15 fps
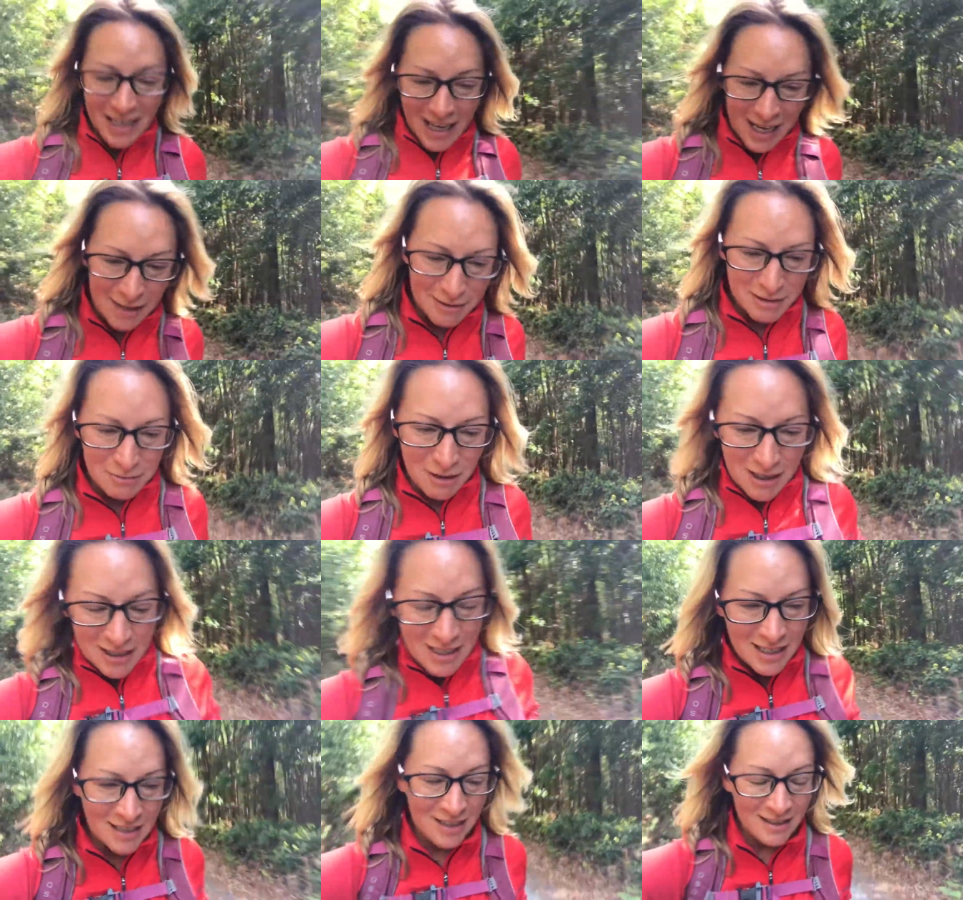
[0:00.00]
I was
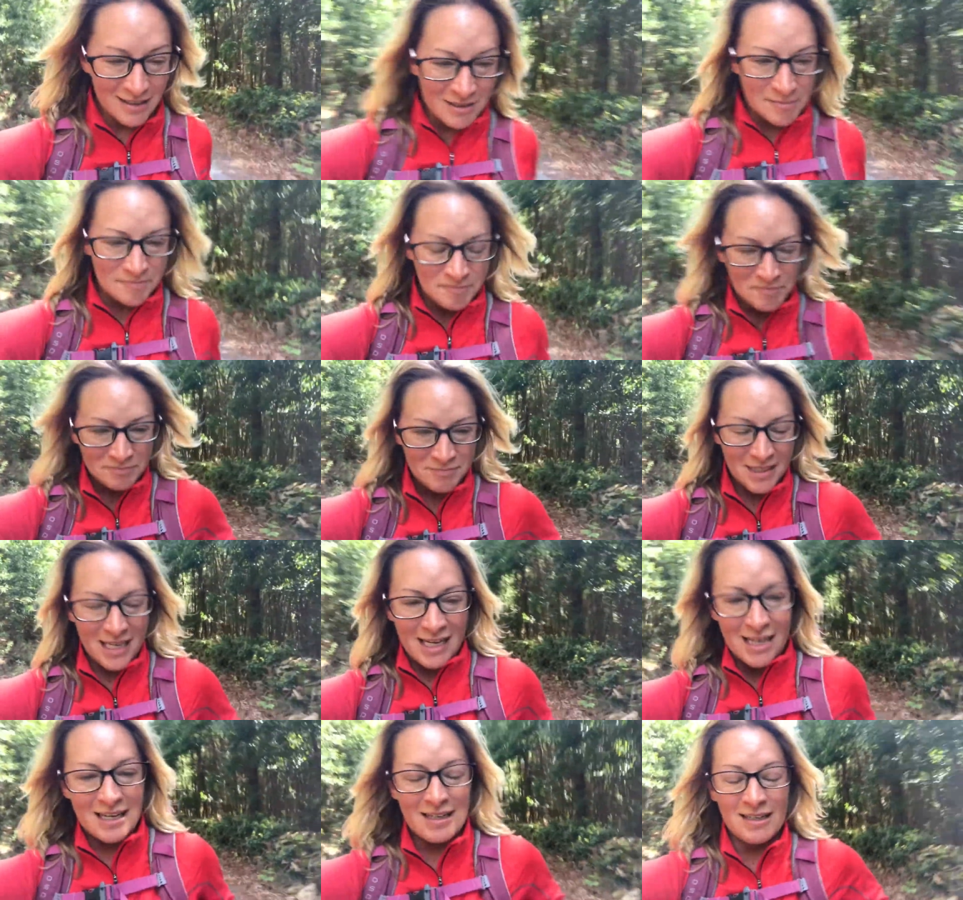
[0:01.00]
walking
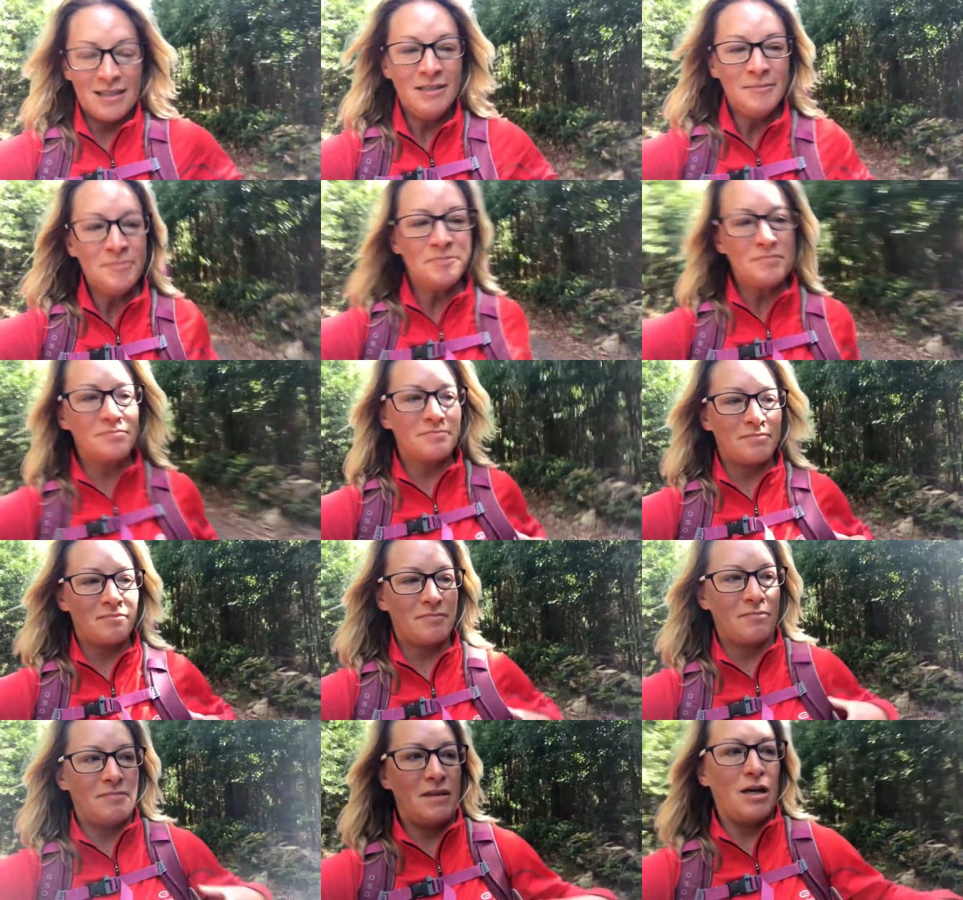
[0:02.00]
and
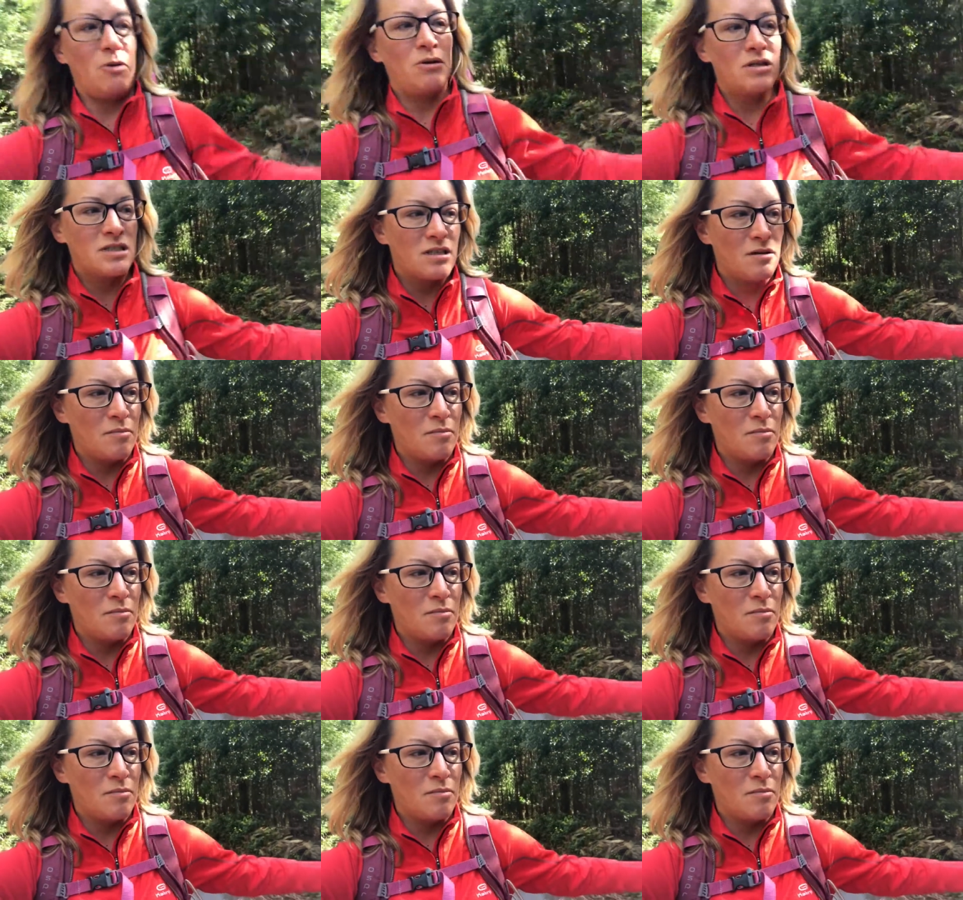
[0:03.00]
there was